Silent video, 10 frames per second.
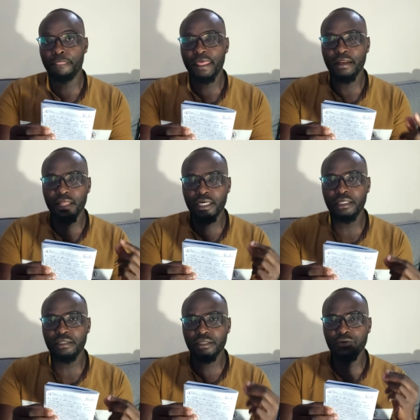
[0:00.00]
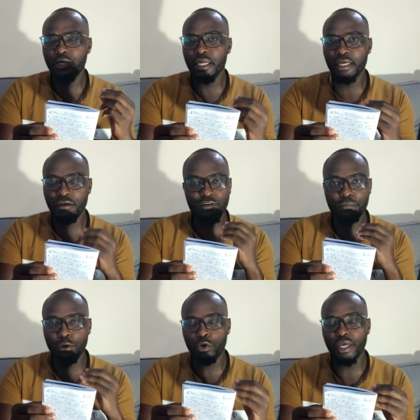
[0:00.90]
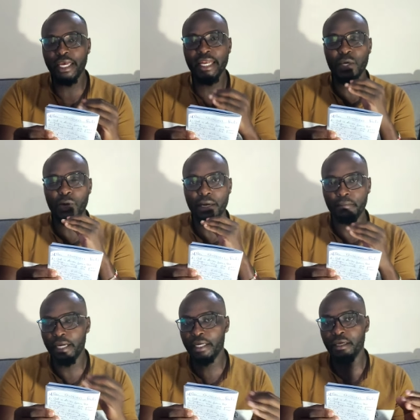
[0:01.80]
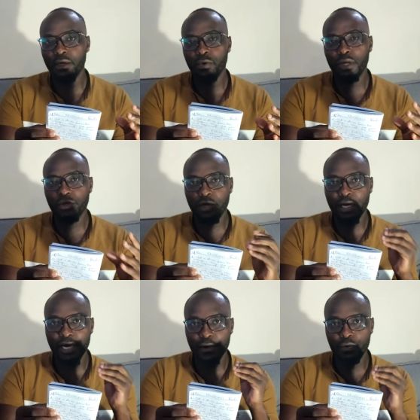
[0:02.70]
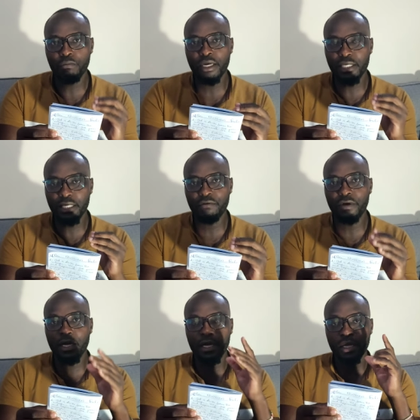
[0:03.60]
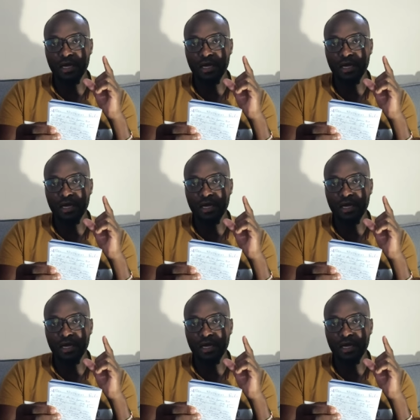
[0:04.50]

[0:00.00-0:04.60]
And that is, you can never borrow anyone money when you are a Uber driver